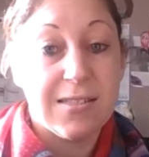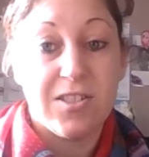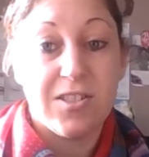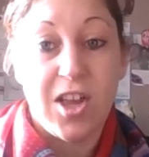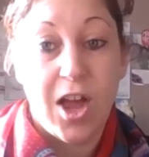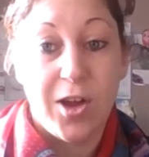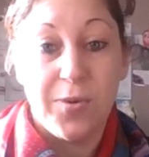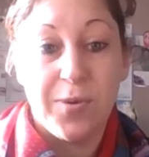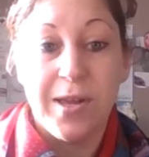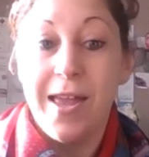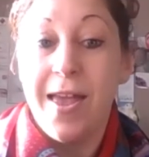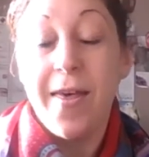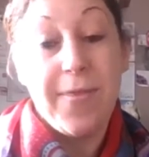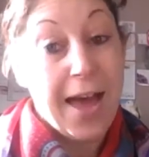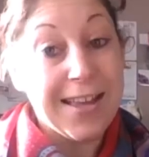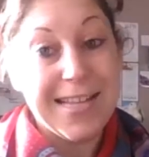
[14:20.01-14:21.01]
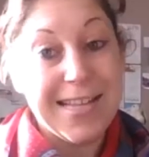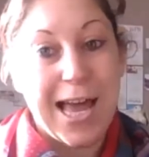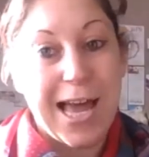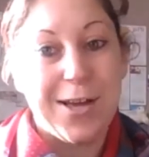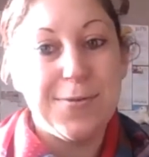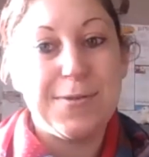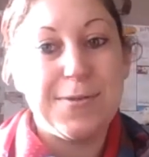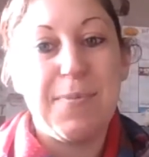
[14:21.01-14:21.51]
So that's
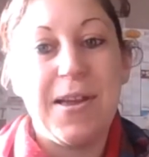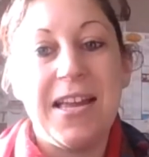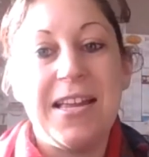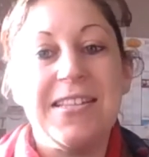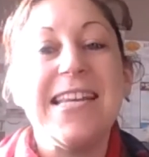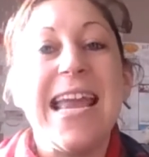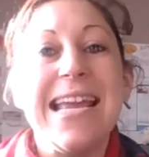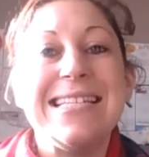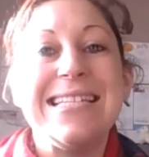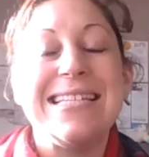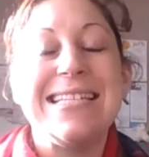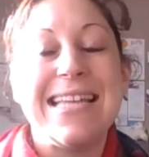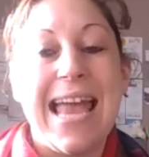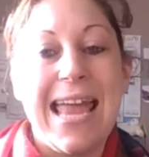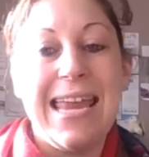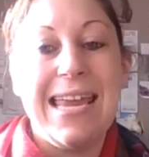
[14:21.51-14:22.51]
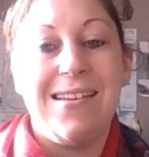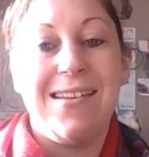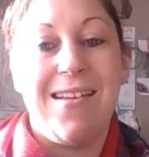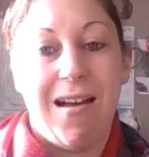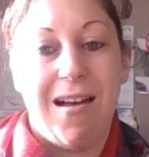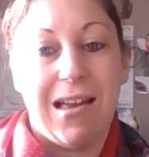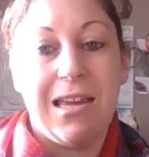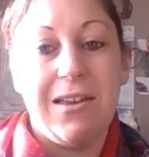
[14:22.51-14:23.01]
helped. But in day-to-day
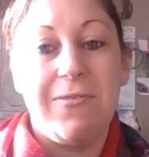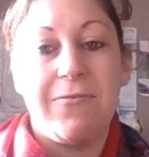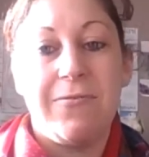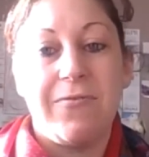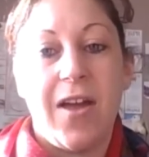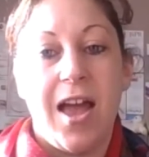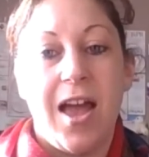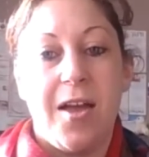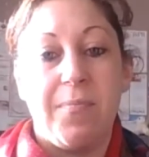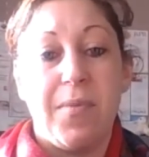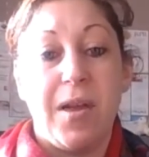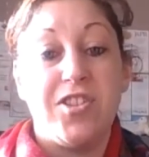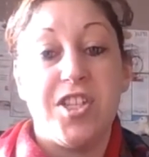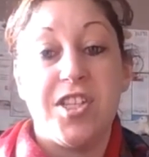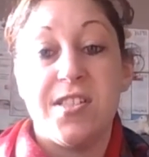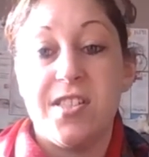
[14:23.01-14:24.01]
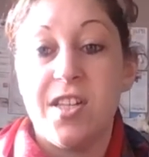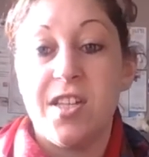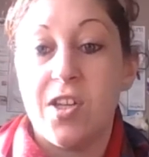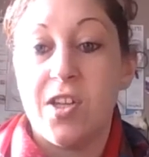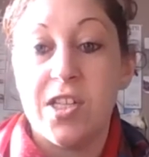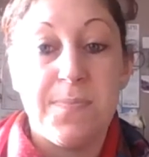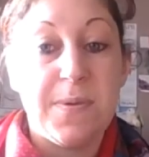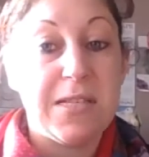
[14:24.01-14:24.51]
life, and just
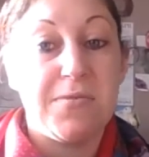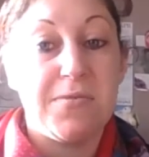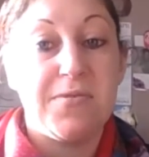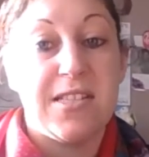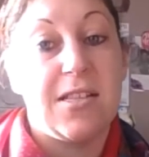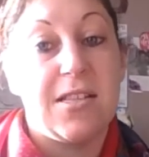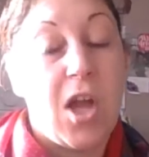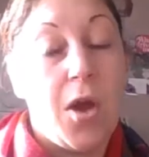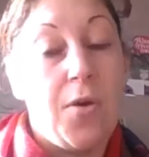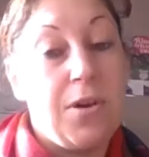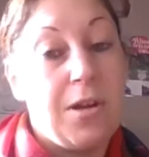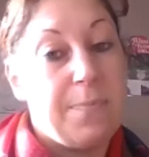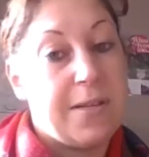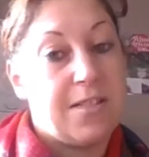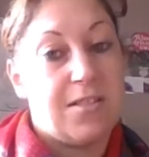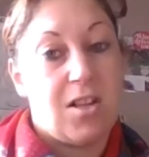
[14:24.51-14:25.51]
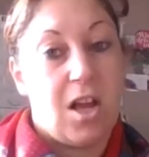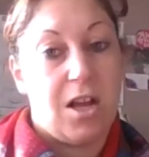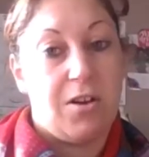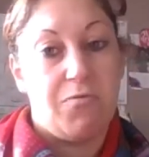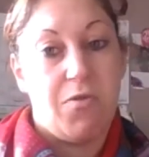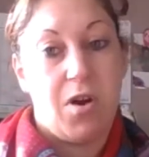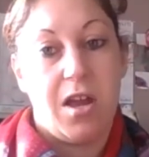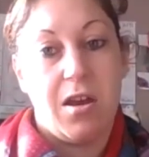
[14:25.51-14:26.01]
because business isn't the only business I
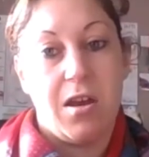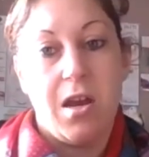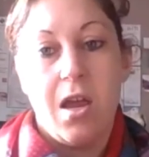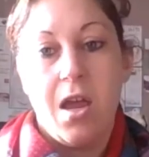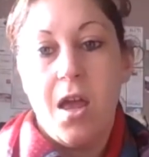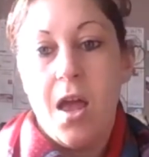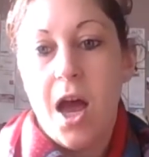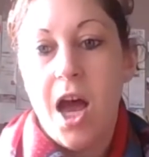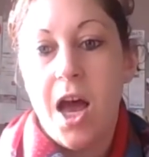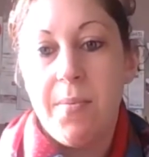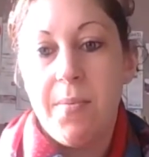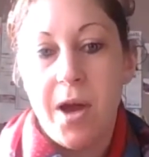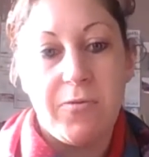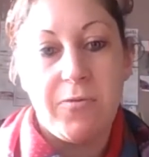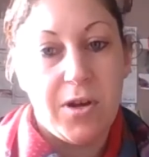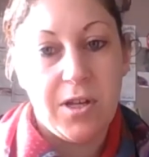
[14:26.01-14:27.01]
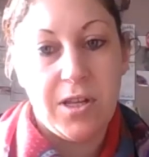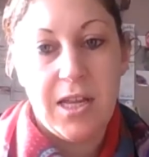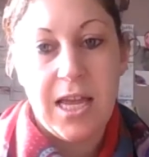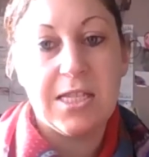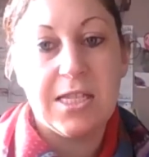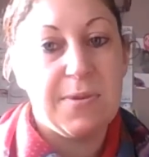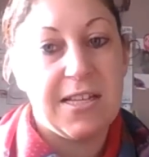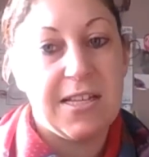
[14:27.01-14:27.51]
run the
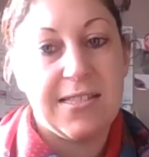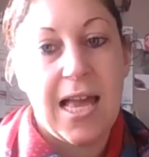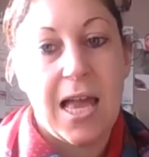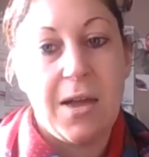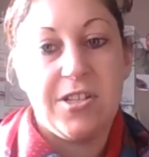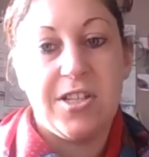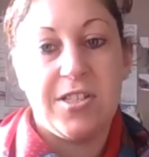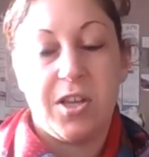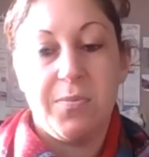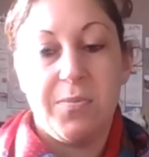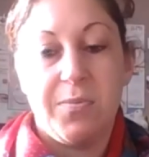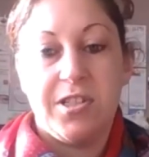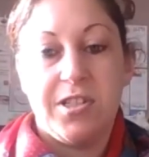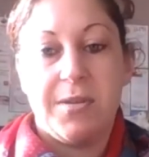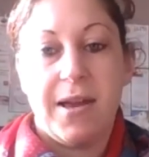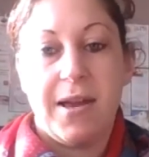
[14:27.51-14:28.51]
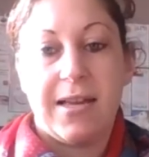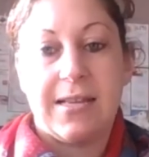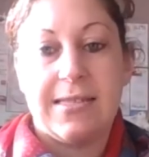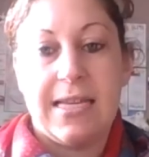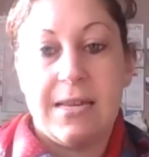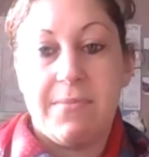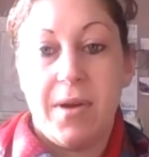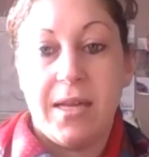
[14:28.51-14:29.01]
Ellesmere Gazette, which is a community
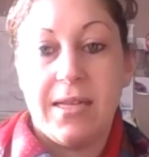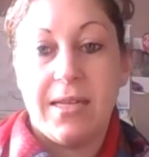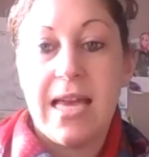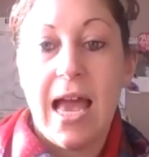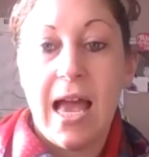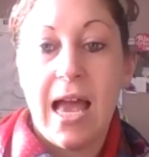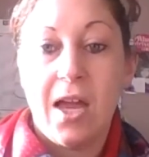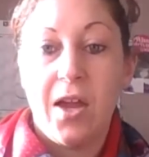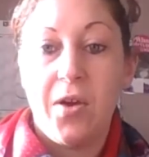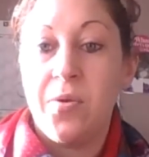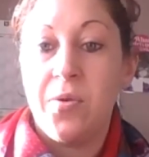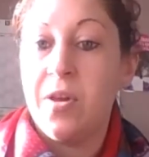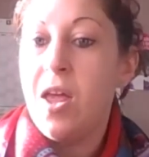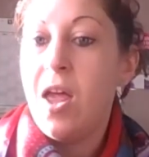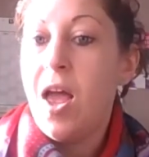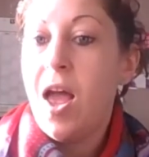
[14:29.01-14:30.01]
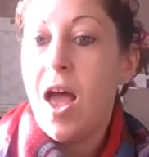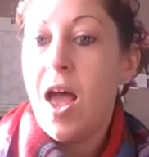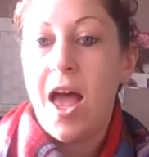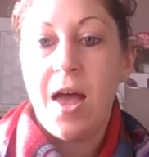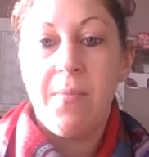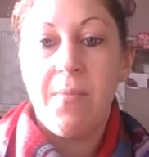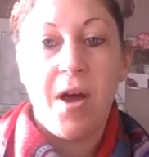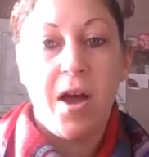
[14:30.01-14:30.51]
magazine in my town.
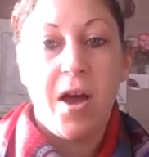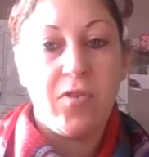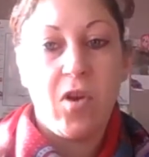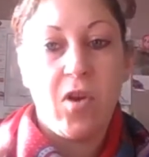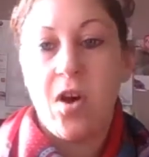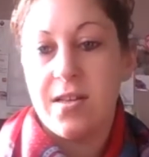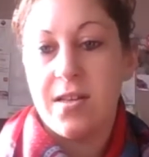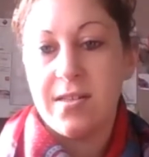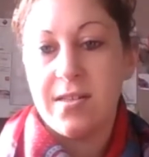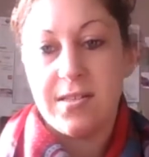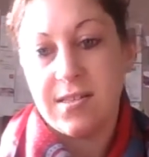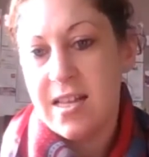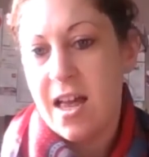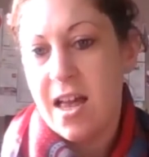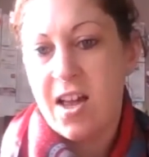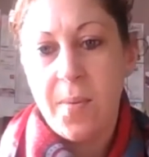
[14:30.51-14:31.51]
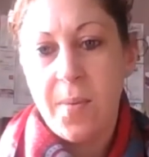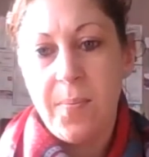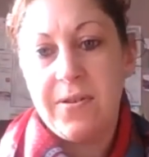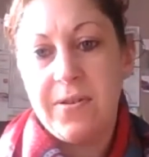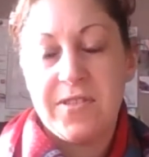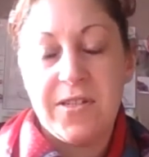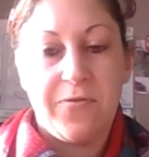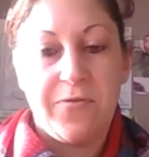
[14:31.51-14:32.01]
I've got a couple
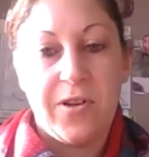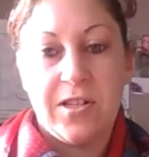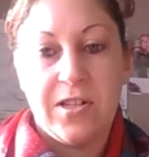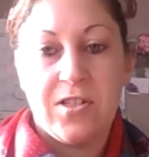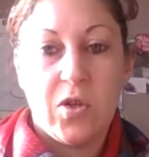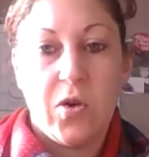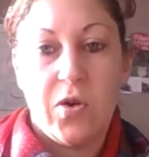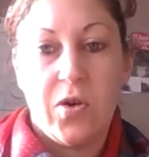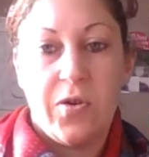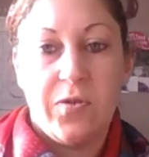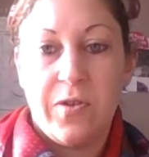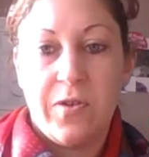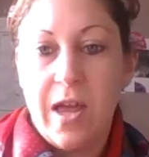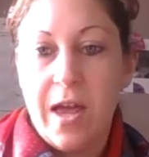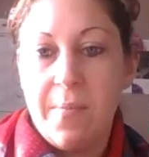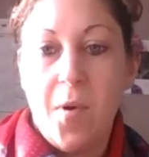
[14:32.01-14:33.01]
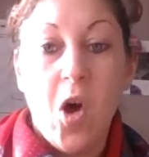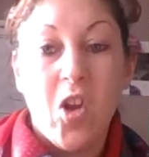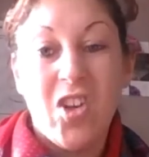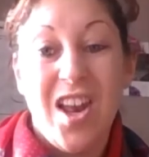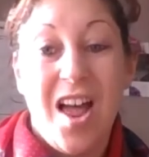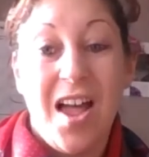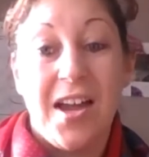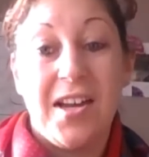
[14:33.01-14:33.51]
of different sort of
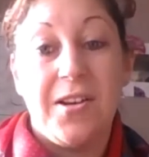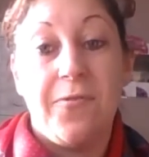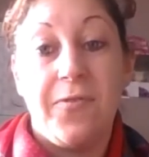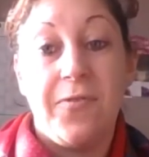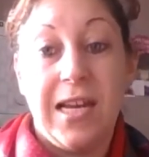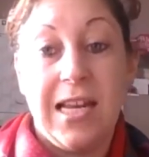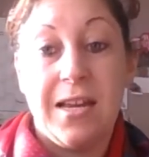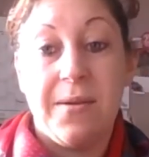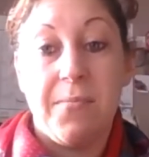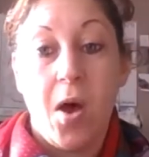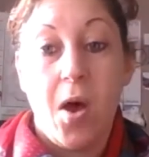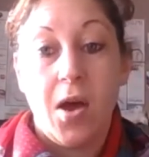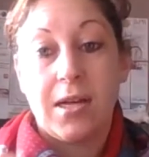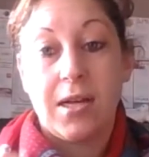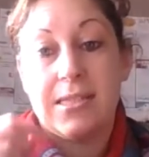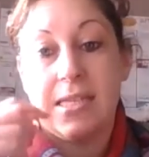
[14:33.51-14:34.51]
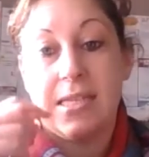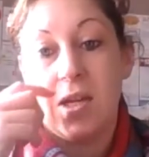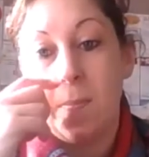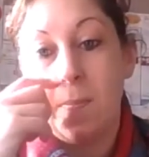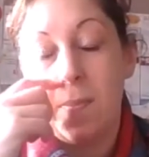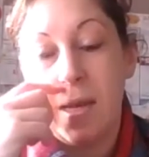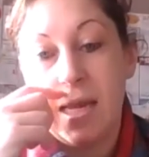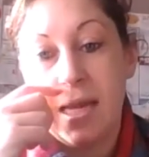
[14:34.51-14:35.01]
online affiliate marketing
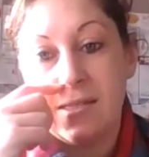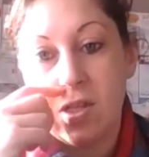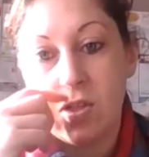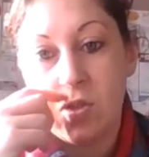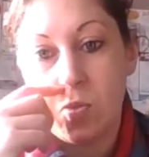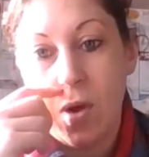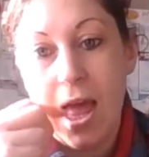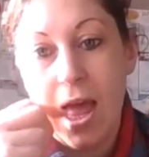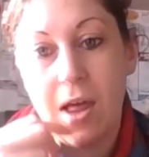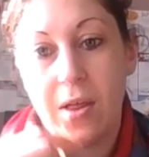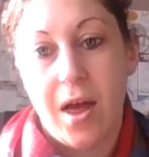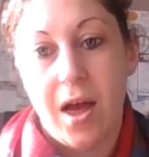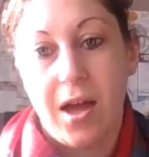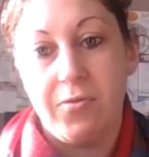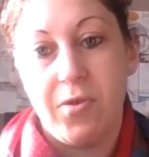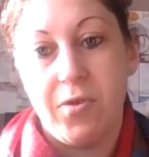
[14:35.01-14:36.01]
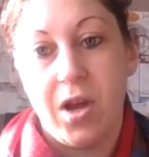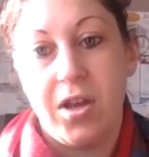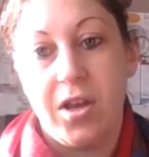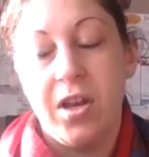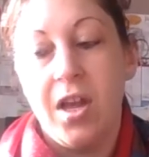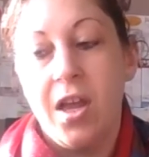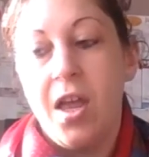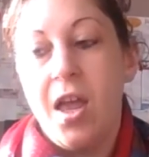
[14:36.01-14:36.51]
companies as well that I run.
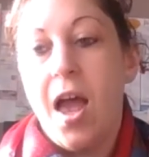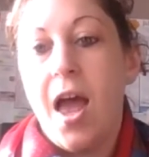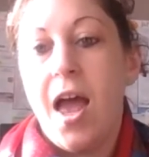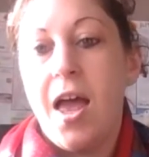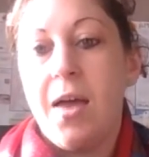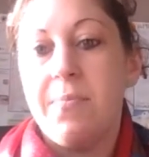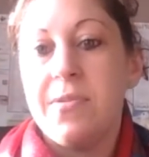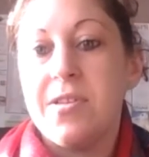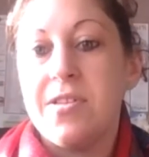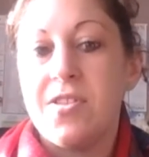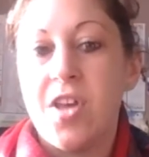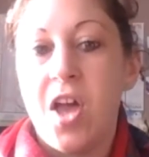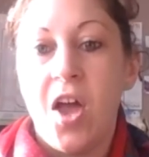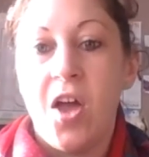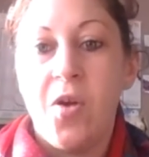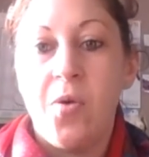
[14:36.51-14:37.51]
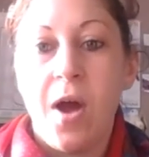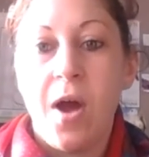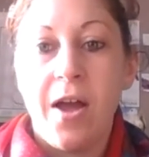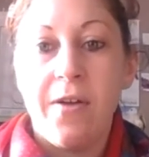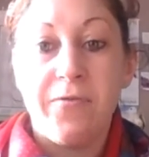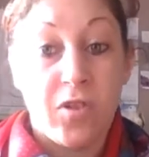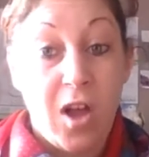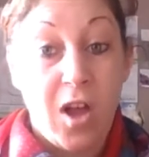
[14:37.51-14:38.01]
So
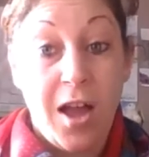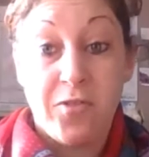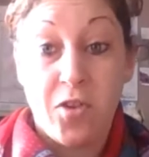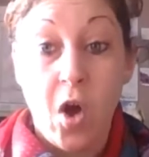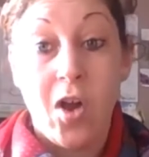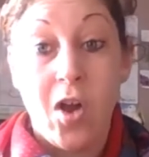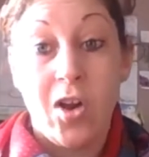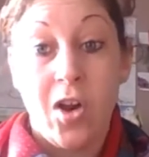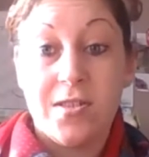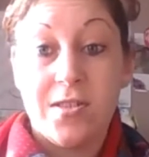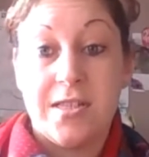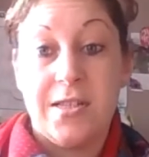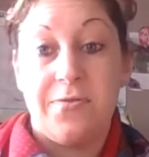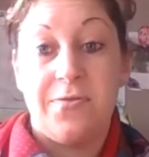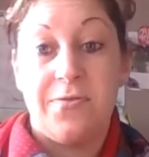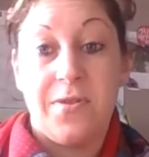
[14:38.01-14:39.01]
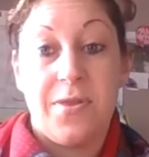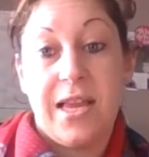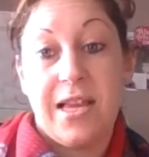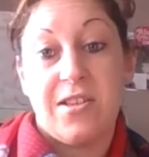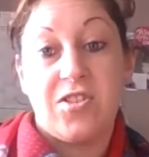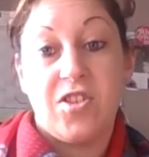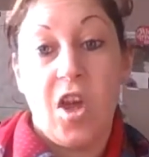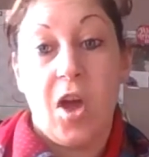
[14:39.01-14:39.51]
I've got lots of different
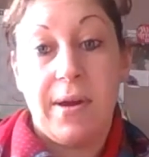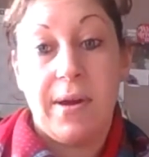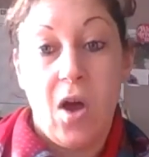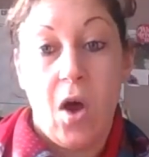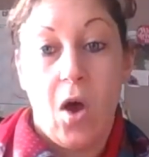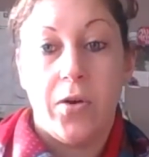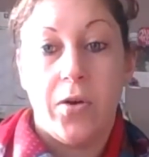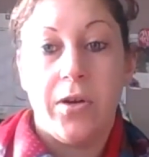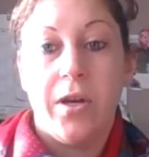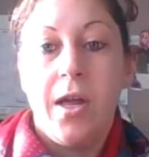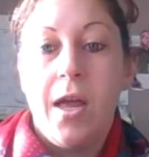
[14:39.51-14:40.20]
things going on.